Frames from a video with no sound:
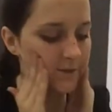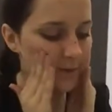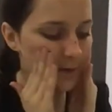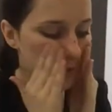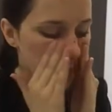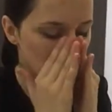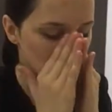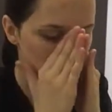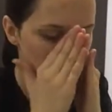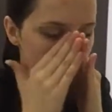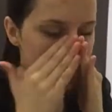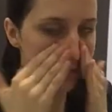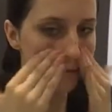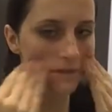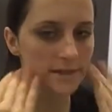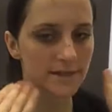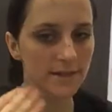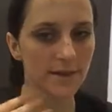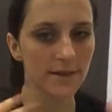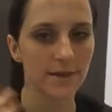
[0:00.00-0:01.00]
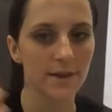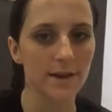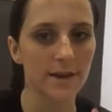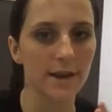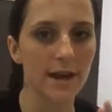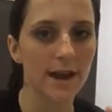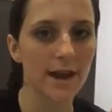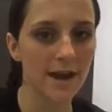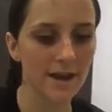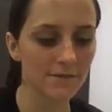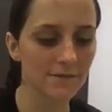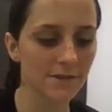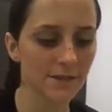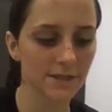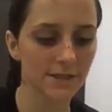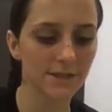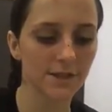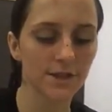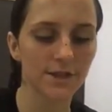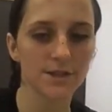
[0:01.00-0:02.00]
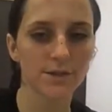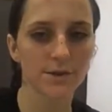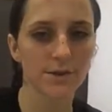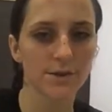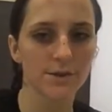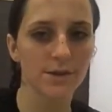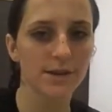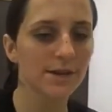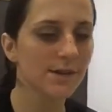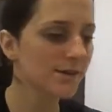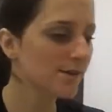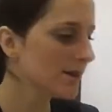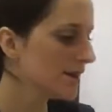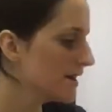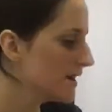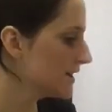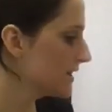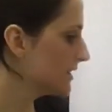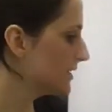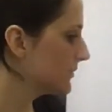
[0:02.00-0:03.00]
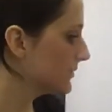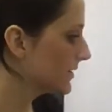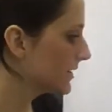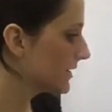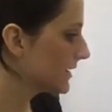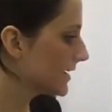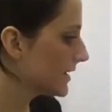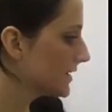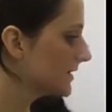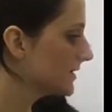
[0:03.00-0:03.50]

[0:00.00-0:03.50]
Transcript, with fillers: an oil. So after it's turned to an oil, you want to get a